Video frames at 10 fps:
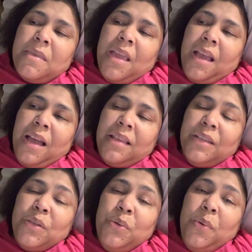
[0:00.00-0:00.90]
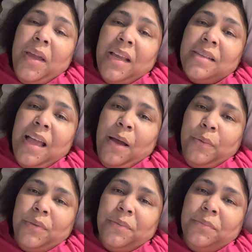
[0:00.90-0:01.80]
and got the 2 eggs
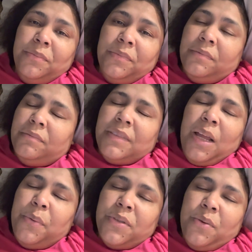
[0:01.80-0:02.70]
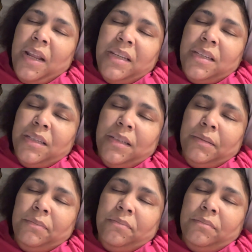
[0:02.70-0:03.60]
out. That was all I did.
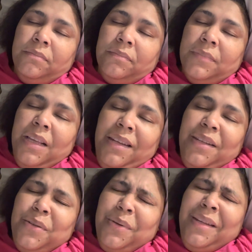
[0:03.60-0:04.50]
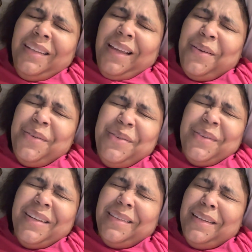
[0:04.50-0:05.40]
I couldn't do
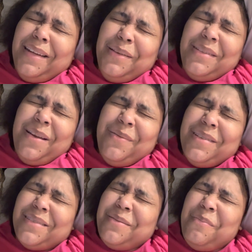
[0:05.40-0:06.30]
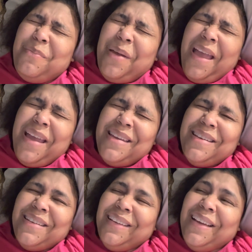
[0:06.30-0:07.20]
anything else. I was in
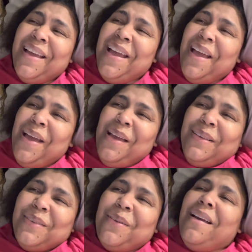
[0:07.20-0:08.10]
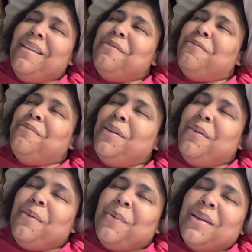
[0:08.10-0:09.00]
pain. So I
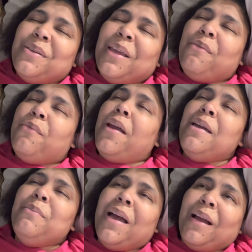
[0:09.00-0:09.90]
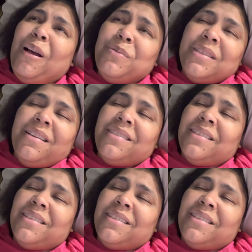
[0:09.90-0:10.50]
figured a way to get right back upstairs